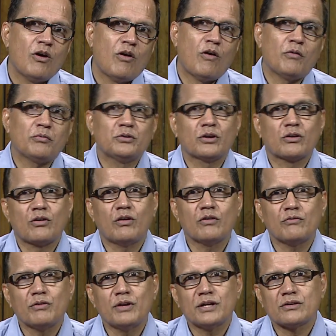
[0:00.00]
of the
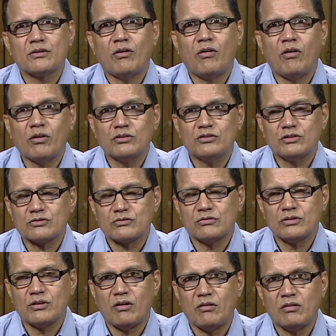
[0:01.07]
conflict or just
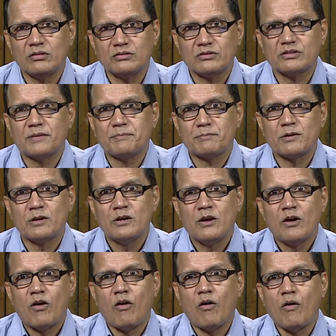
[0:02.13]
on the onset
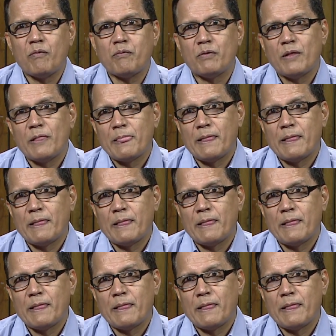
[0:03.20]
of